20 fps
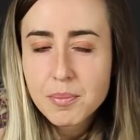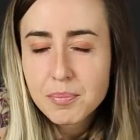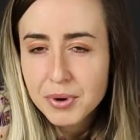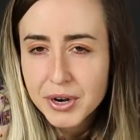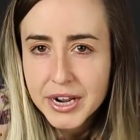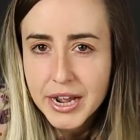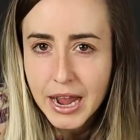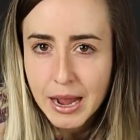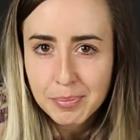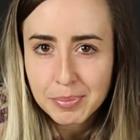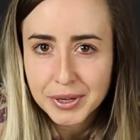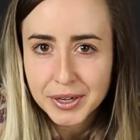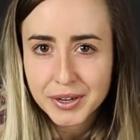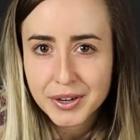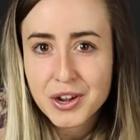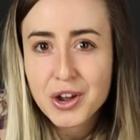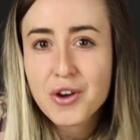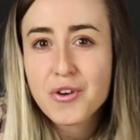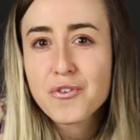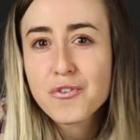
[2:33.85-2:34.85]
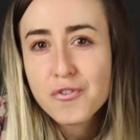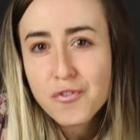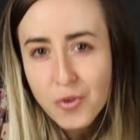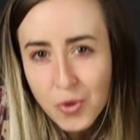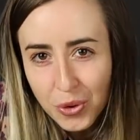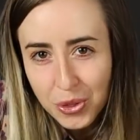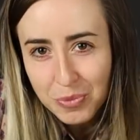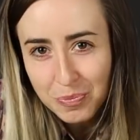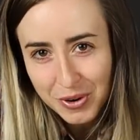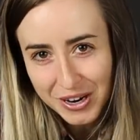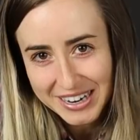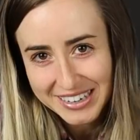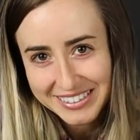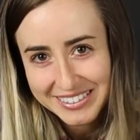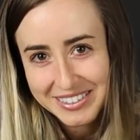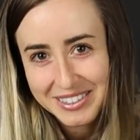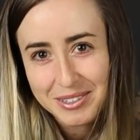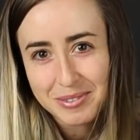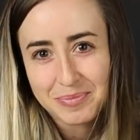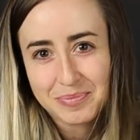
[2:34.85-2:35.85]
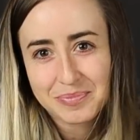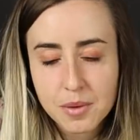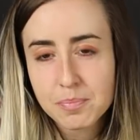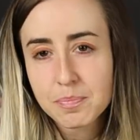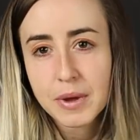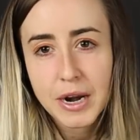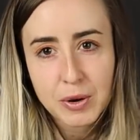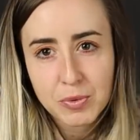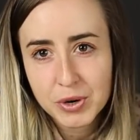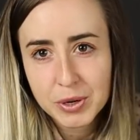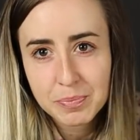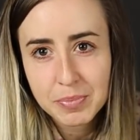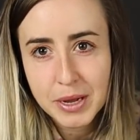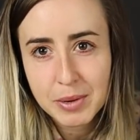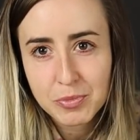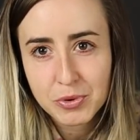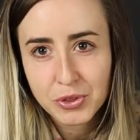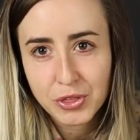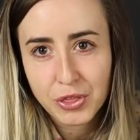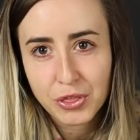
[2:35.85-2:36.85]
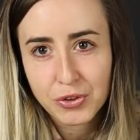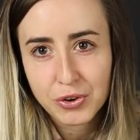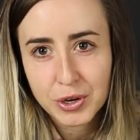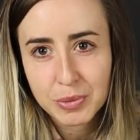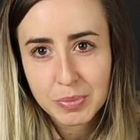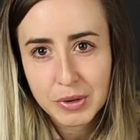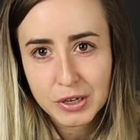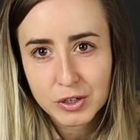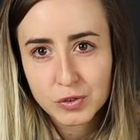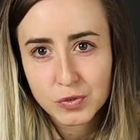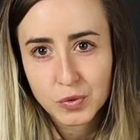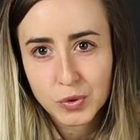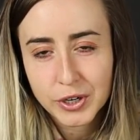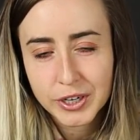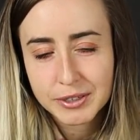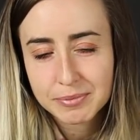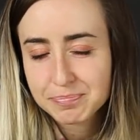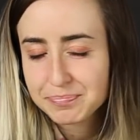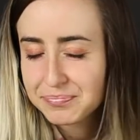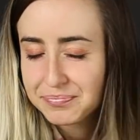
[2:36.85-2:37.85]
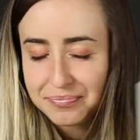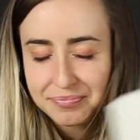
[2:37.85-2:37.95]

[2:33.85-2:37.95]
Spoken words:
I'm pretty happy for the price, but I wouldn't pay more than $30 for it.